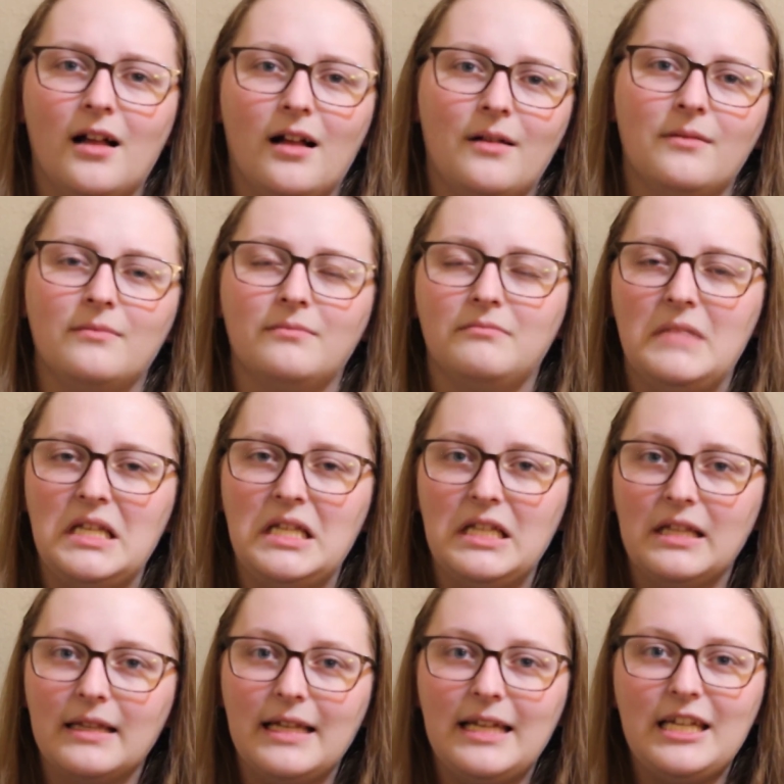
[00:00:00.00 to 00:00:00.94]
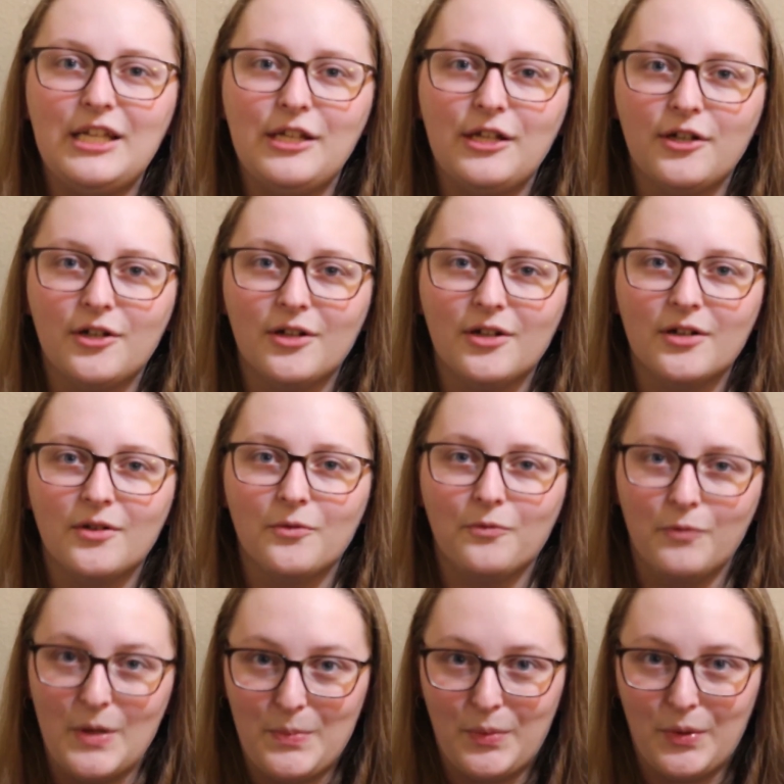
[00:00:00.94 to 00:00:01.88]
mid to late year
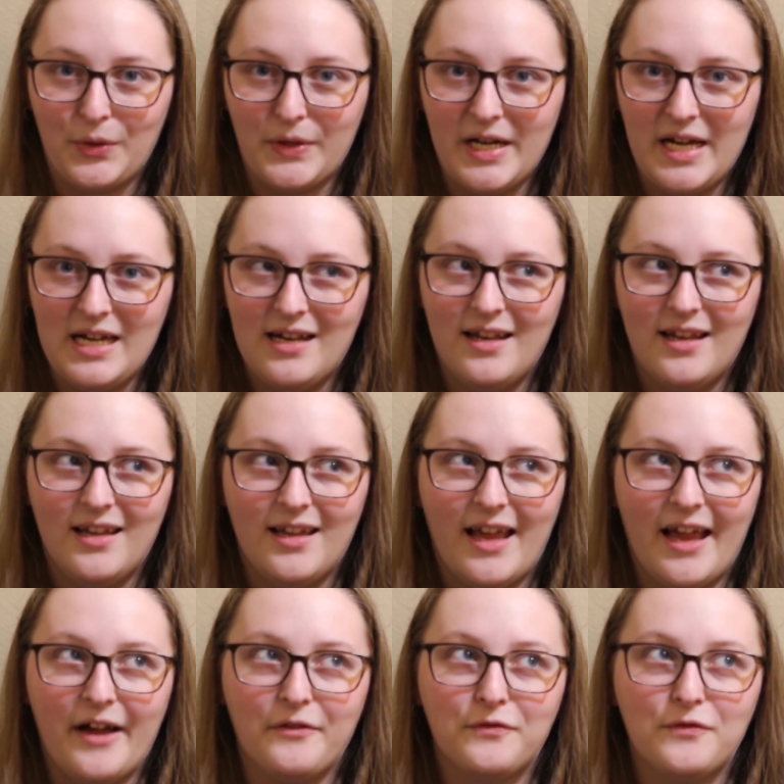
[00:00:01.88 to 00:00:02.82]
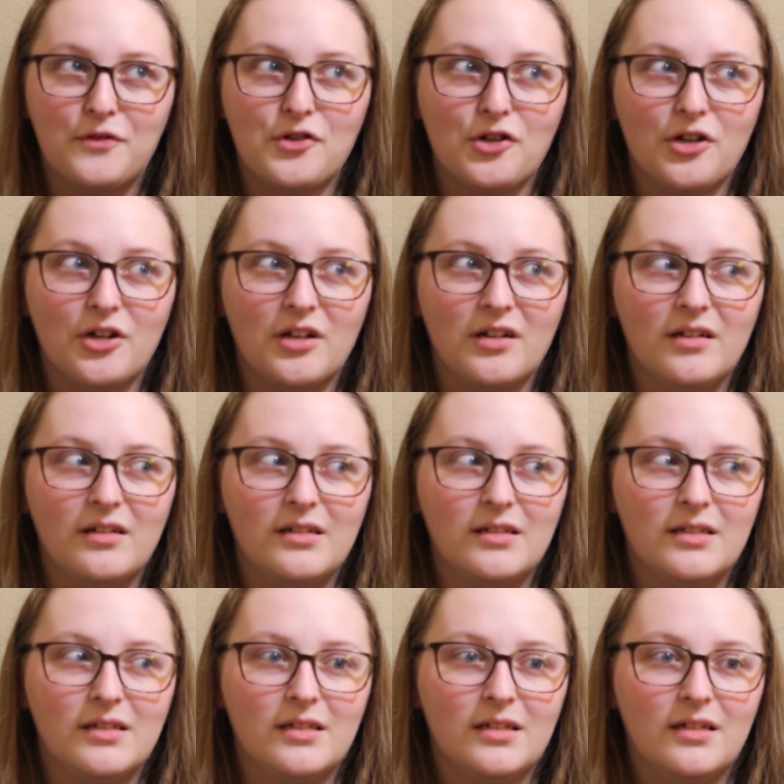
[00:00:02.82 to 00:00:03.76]
WIP Parade after
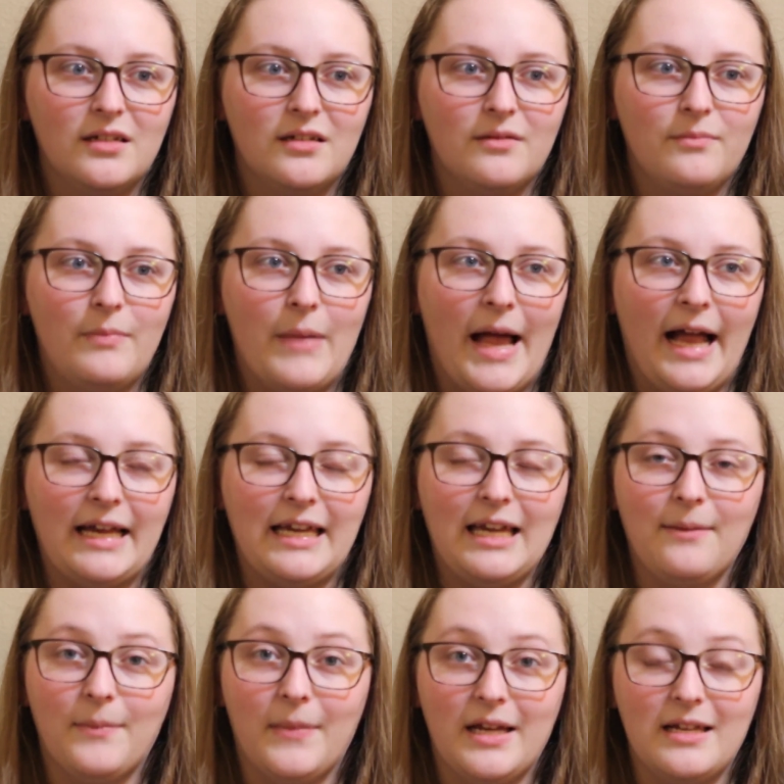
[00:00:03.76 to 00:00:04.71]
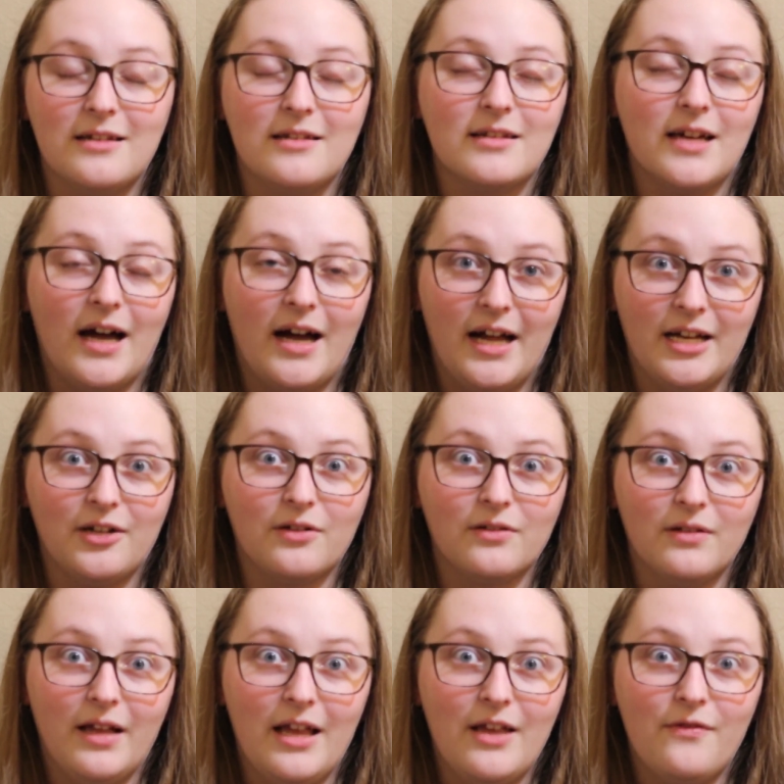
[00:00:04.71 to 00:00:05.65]
packing my entire
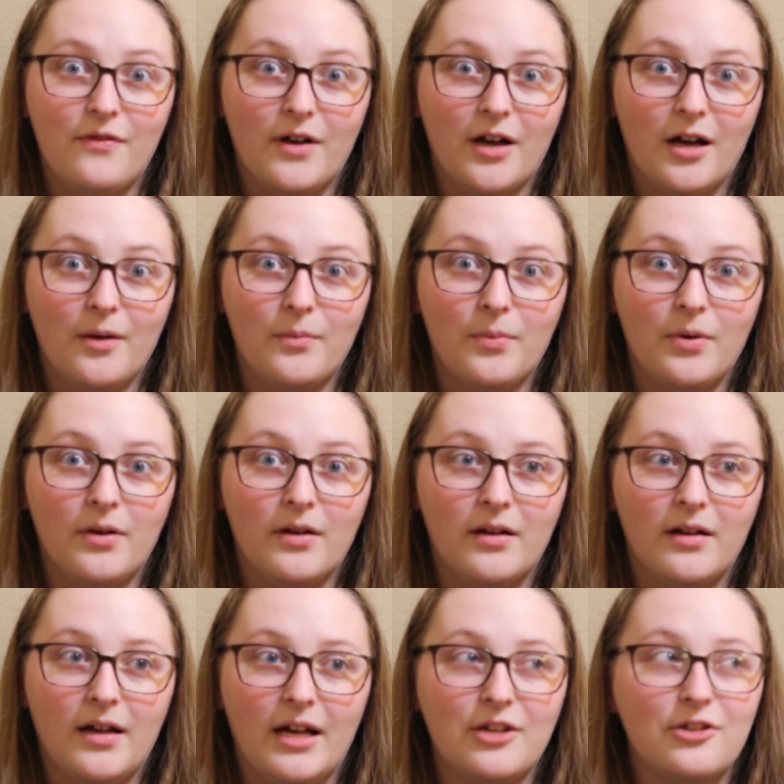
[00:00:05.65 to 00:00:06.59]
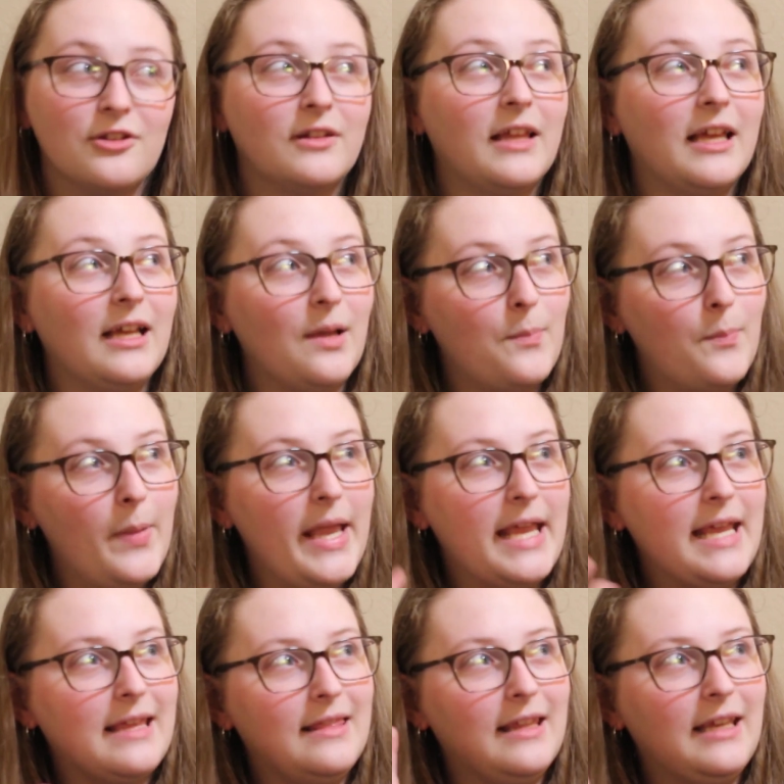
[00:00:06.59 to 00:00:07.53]
life up. I should like
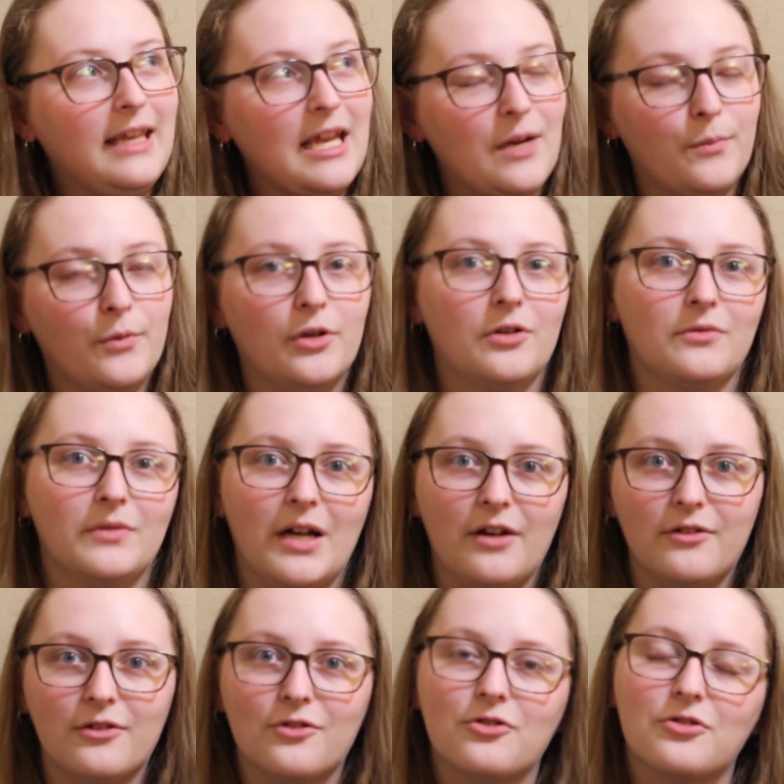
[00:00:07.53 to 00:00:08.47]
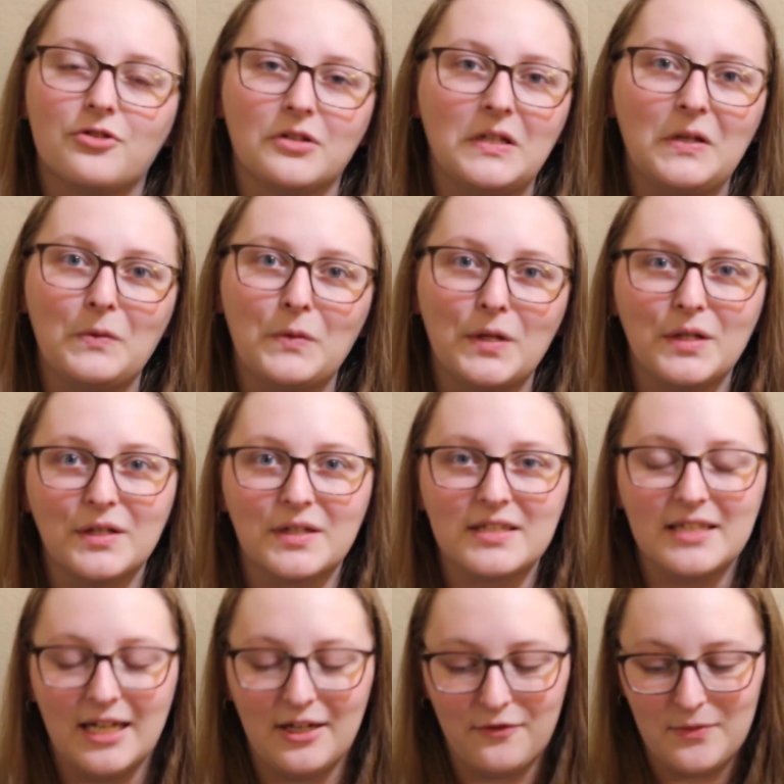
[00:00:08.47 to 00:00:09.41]
pan the camera around and show you what it looks
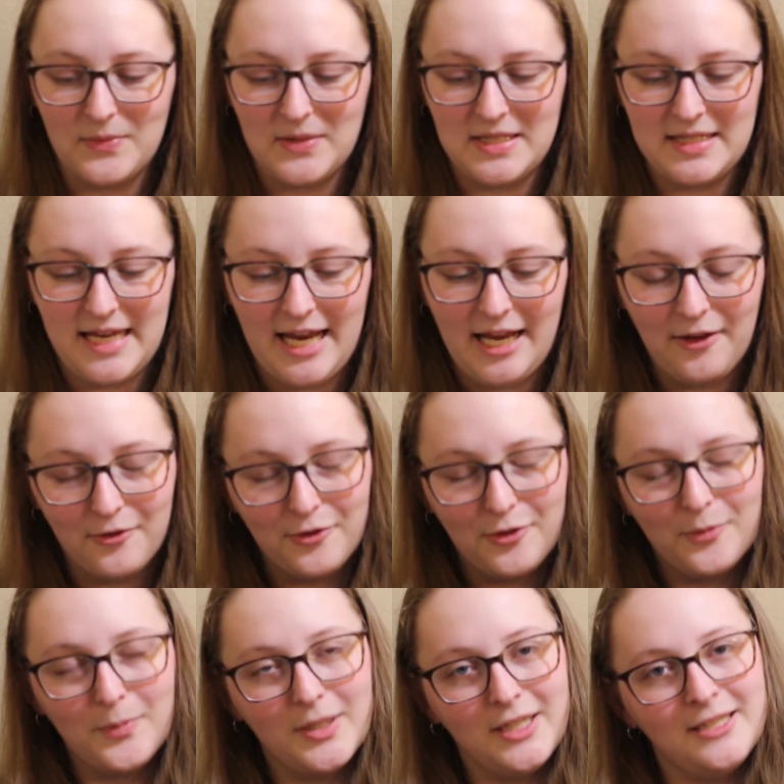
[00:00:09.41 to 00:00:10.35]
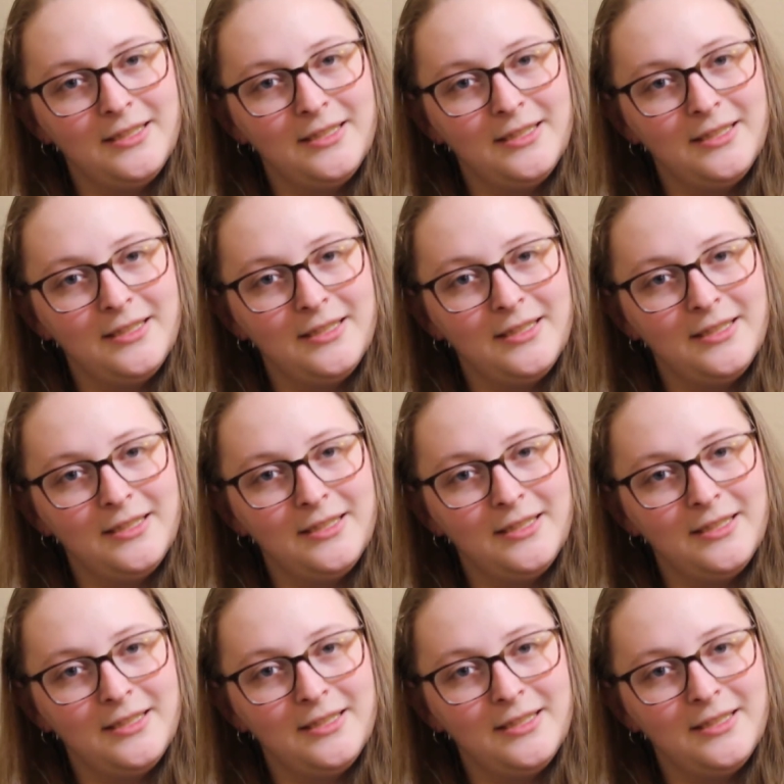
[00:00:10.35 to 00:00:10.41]
like from this angle, but